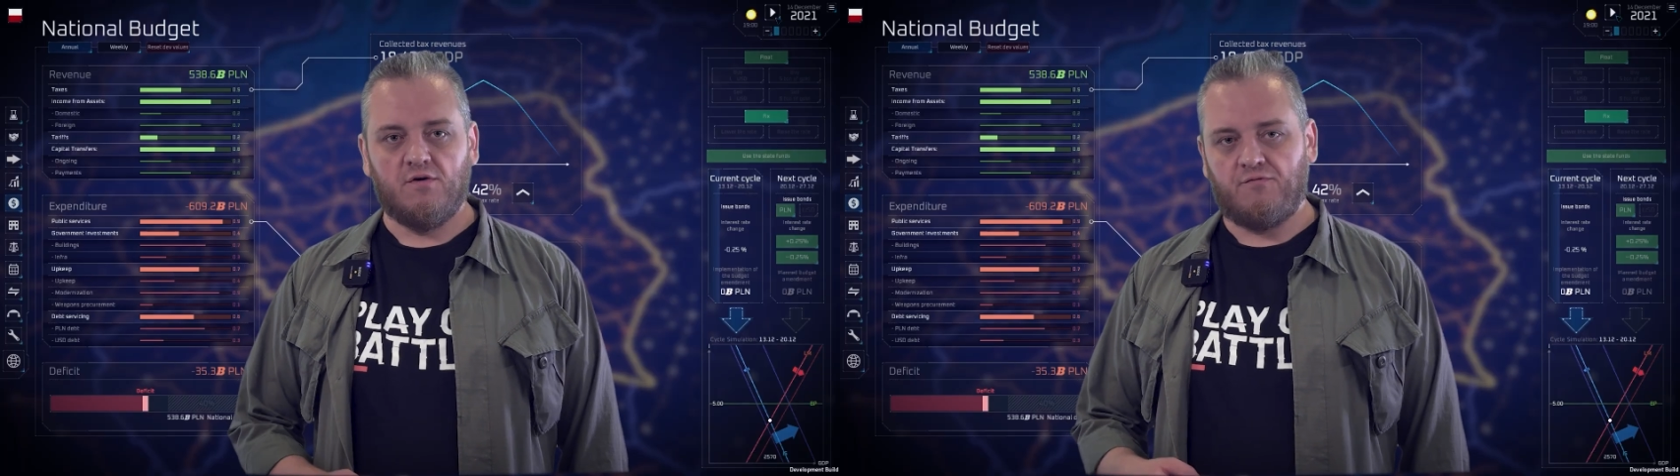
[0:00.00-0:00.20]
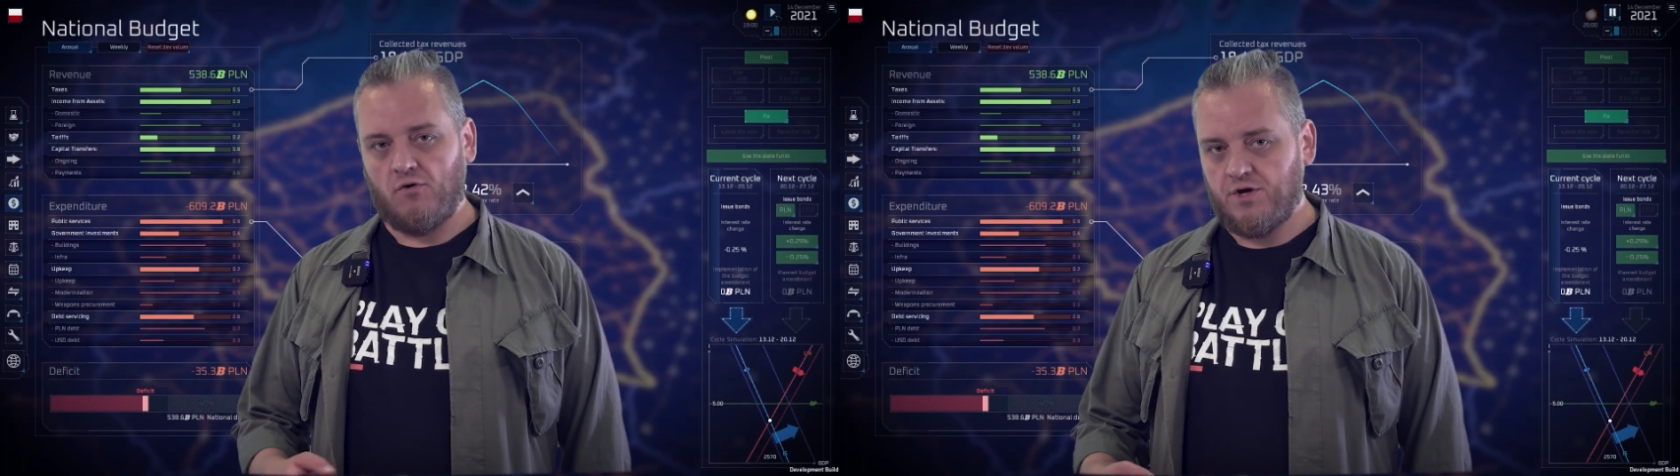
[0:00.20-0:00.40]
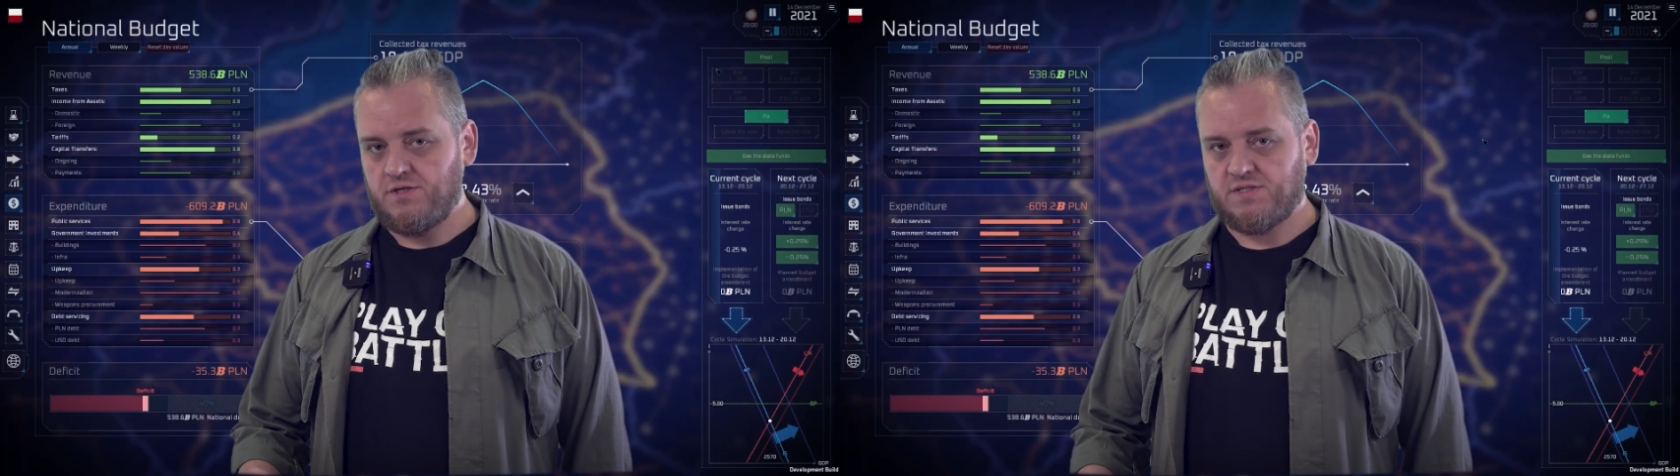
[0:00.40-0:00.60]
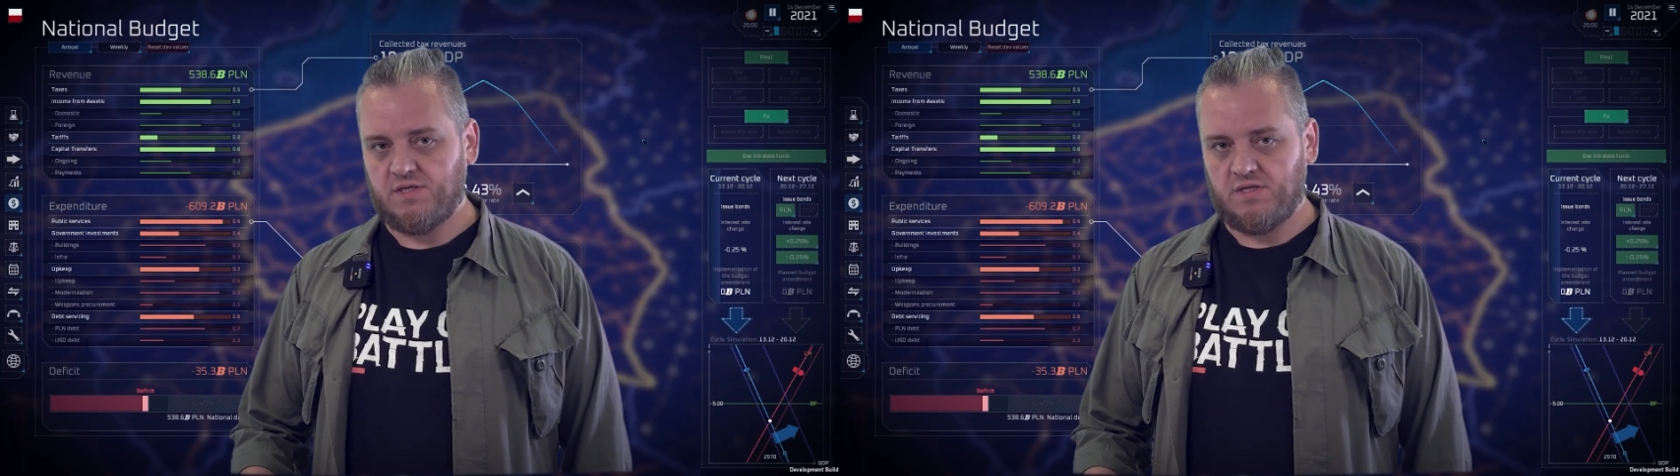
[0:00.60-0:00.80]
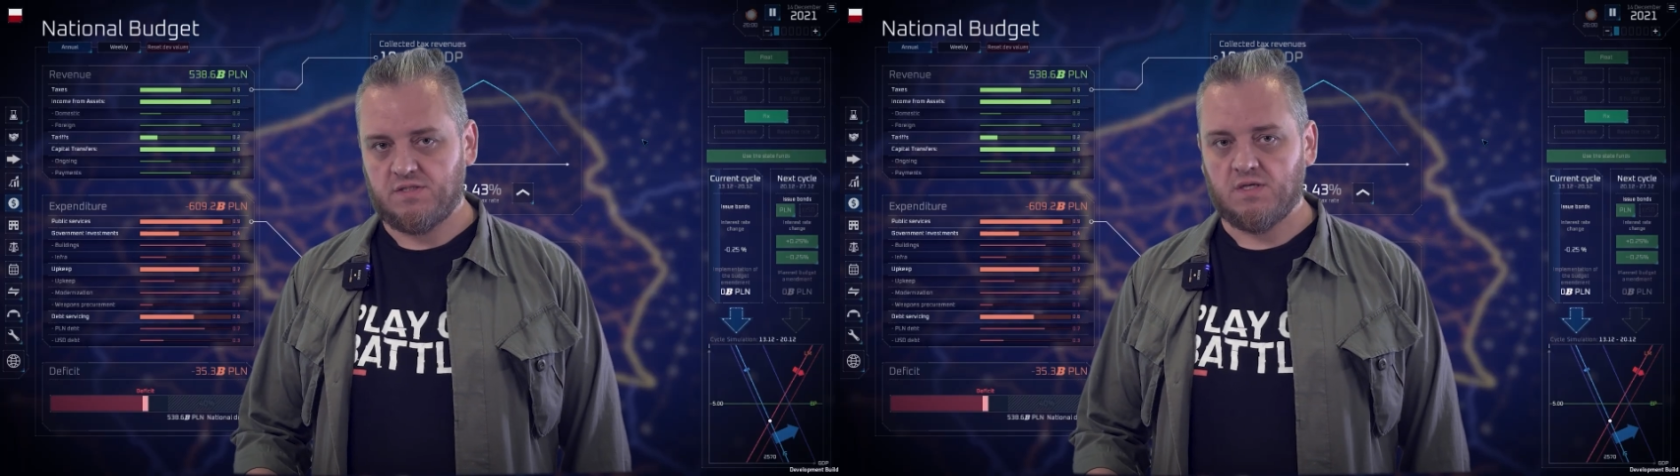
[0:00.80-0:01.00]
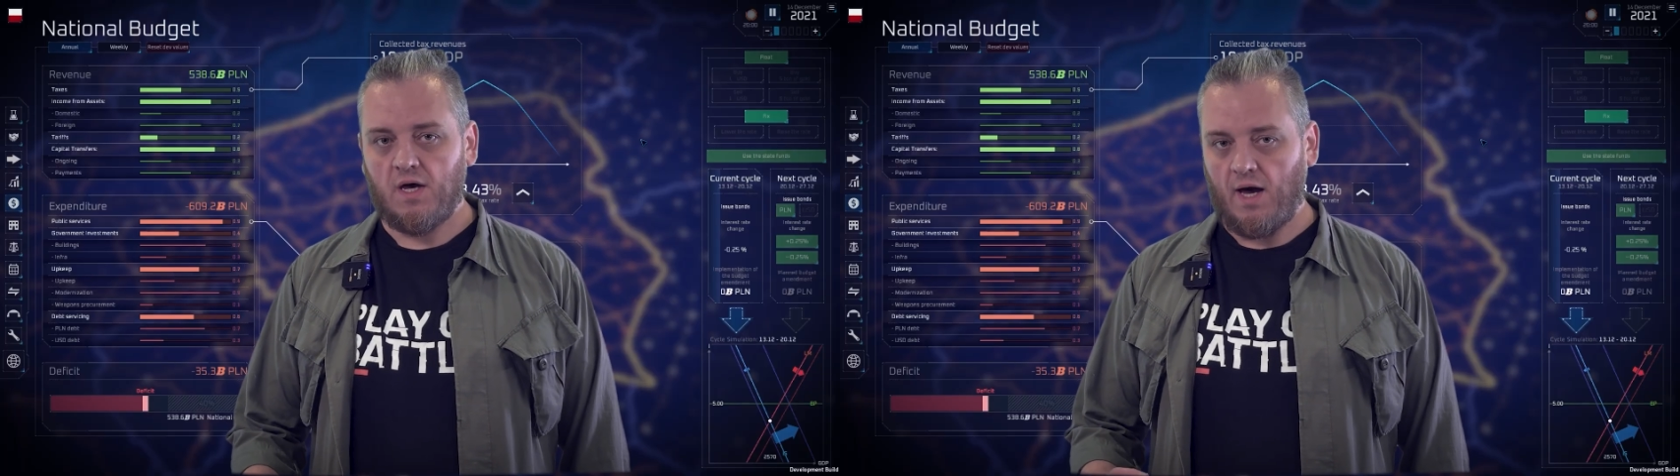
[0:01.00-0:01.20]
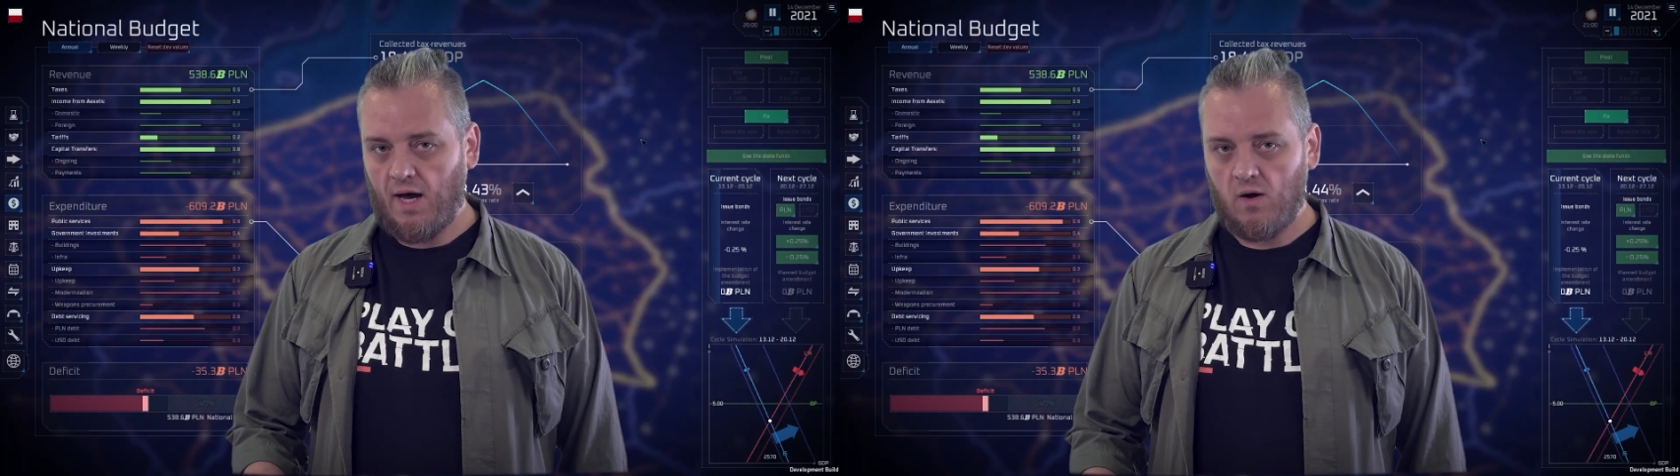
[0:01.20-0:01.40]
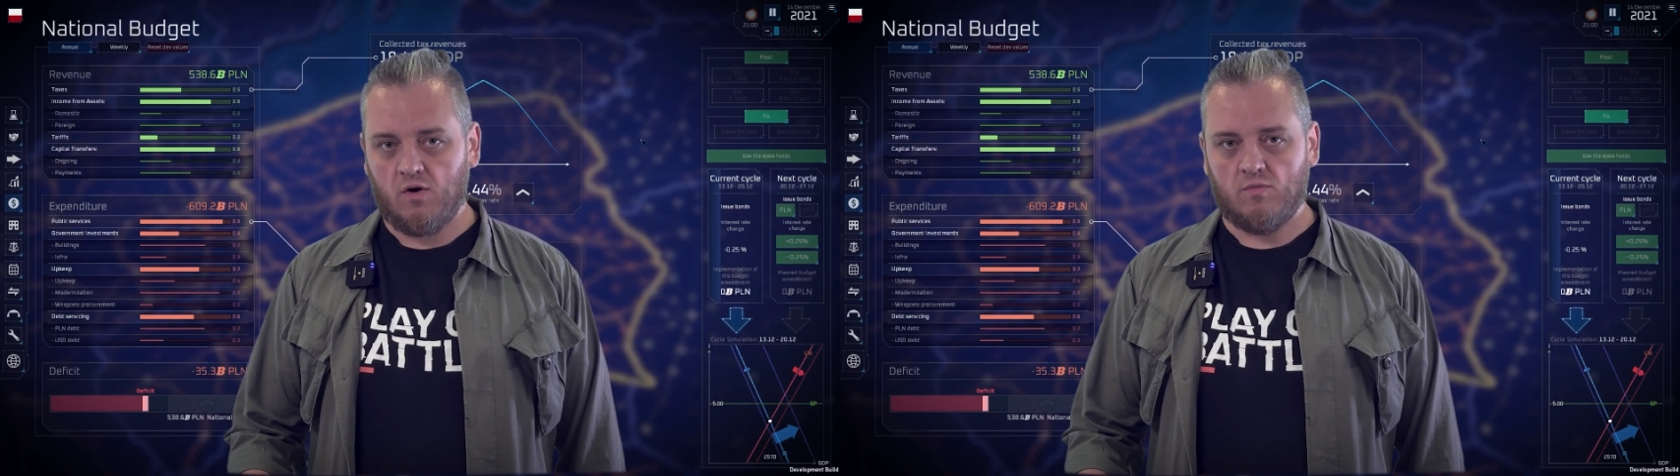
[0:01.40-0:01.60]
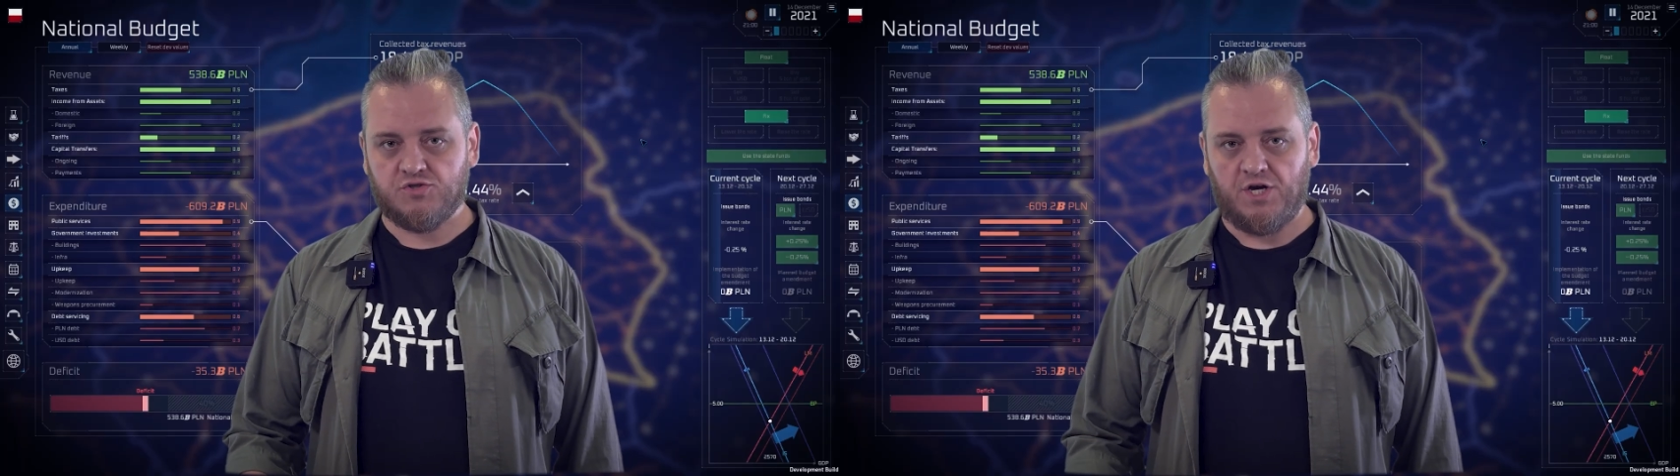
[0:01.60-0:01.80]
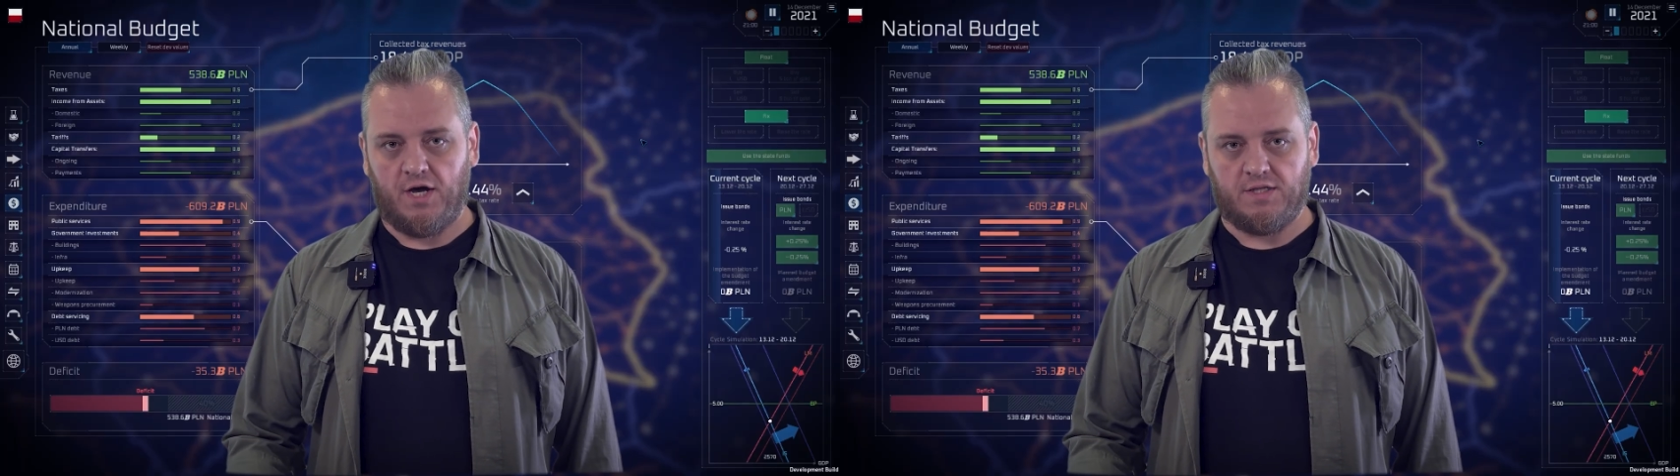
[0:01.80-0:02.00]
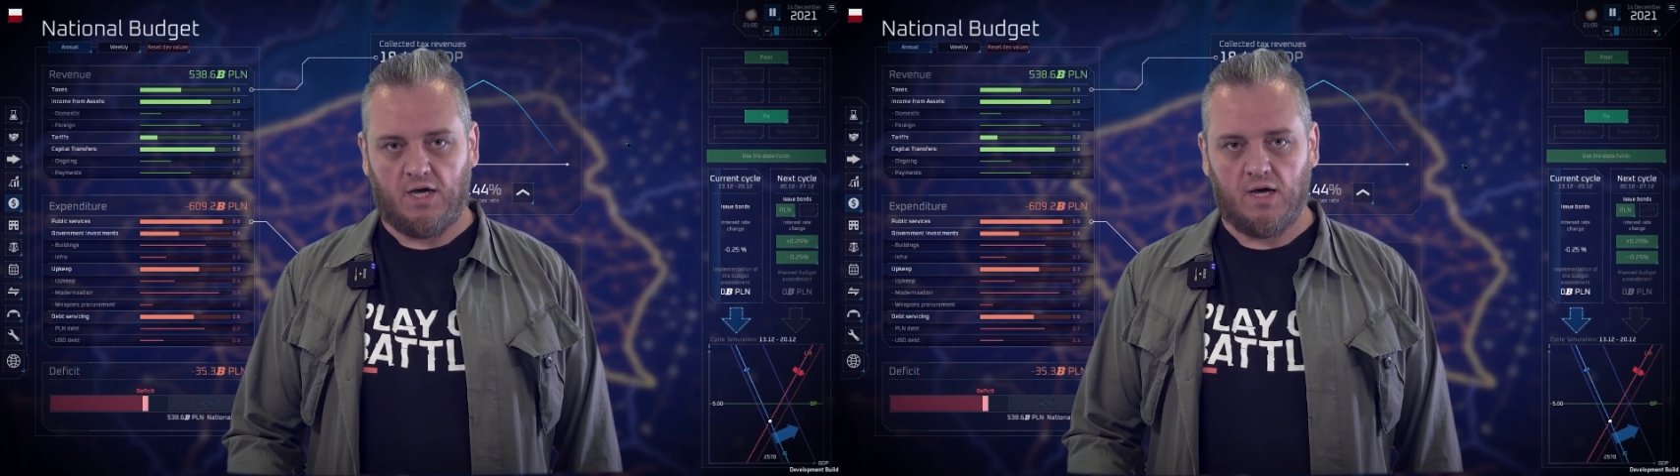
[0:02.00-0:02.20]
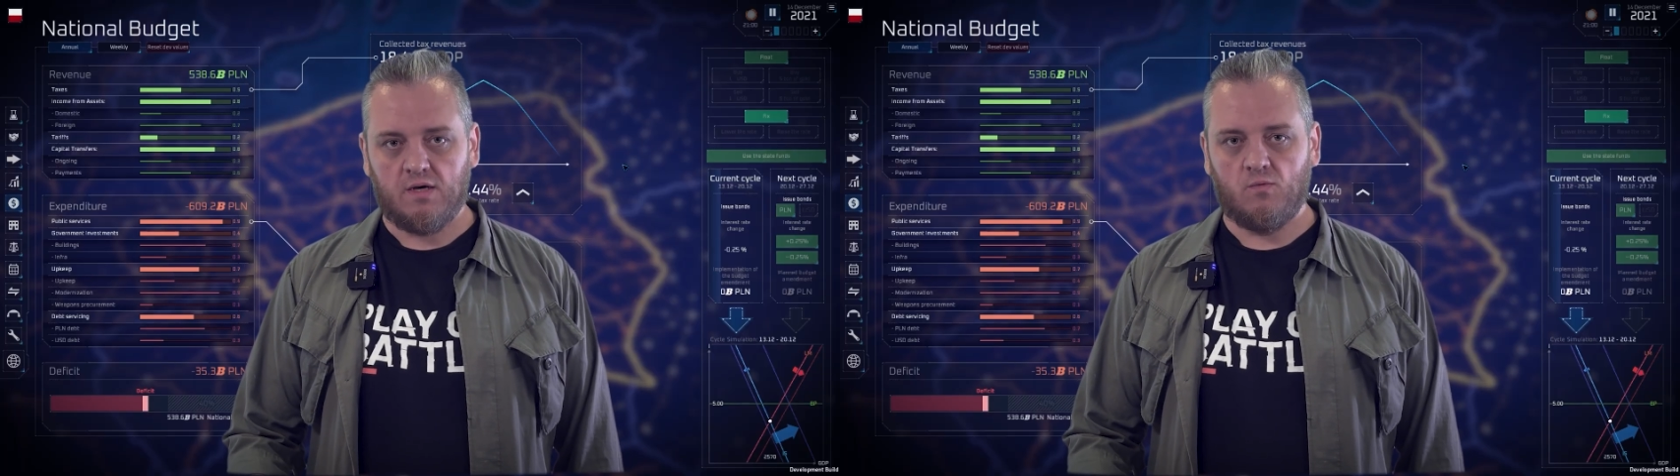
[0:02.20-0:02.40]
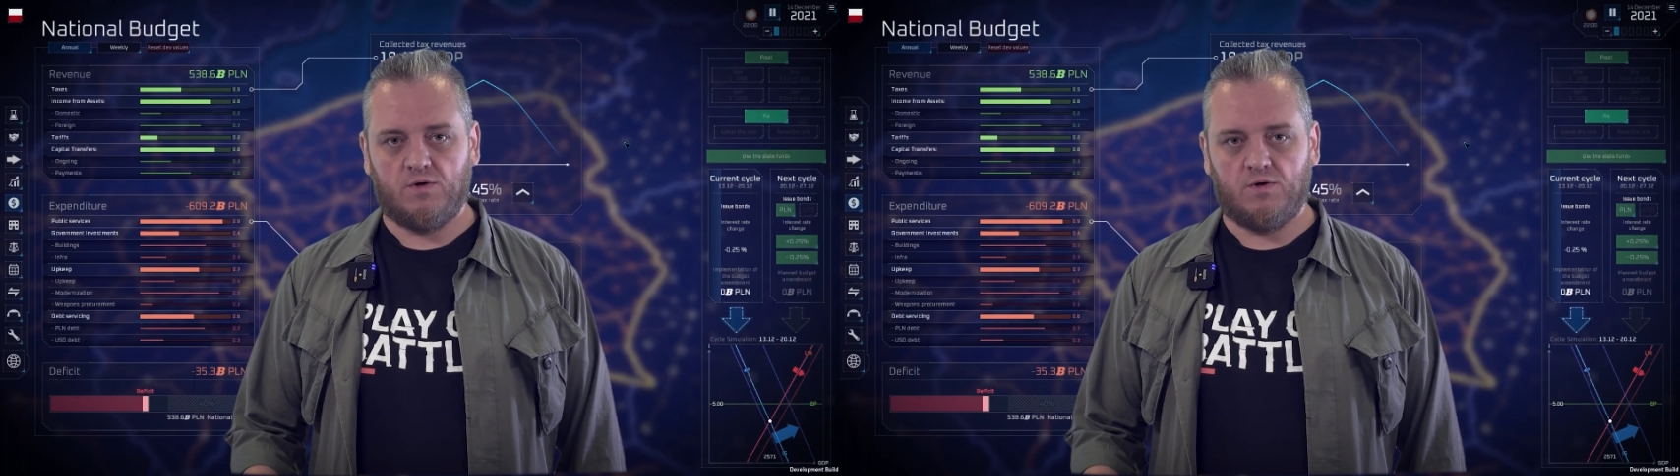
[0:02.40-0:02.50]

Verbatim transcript: for instance, how come China,